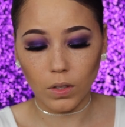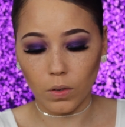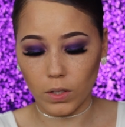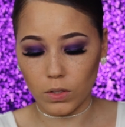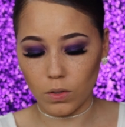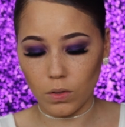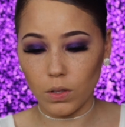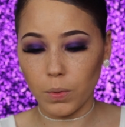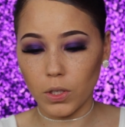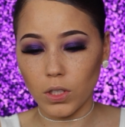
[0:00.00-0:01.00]
Okay, so
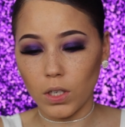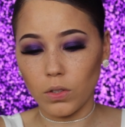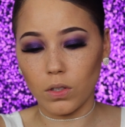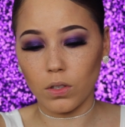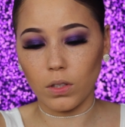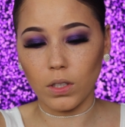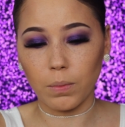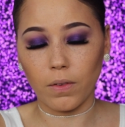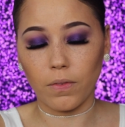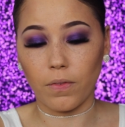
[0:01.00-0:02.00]
the brush that I used earlier,
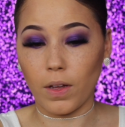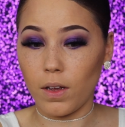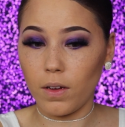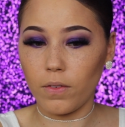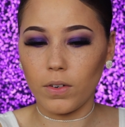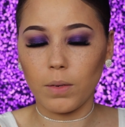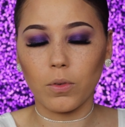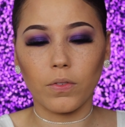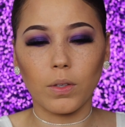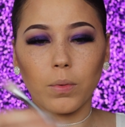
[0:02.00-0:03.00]
my favorite
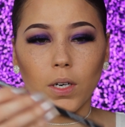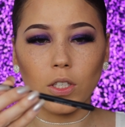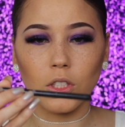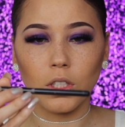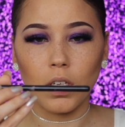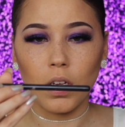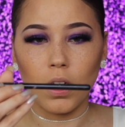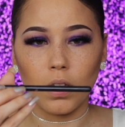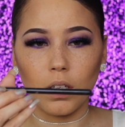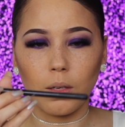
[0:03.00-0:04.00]
Morphe brush,
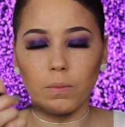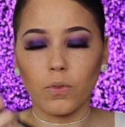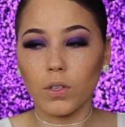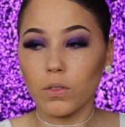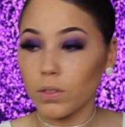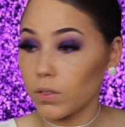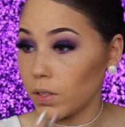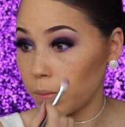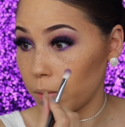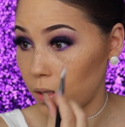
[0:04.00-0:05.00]
the
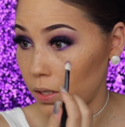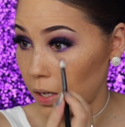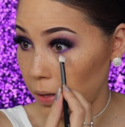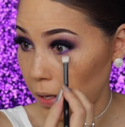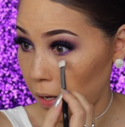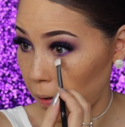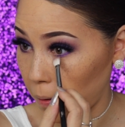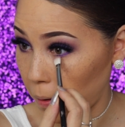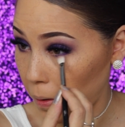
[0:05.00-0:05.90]
M433, I'm going to take that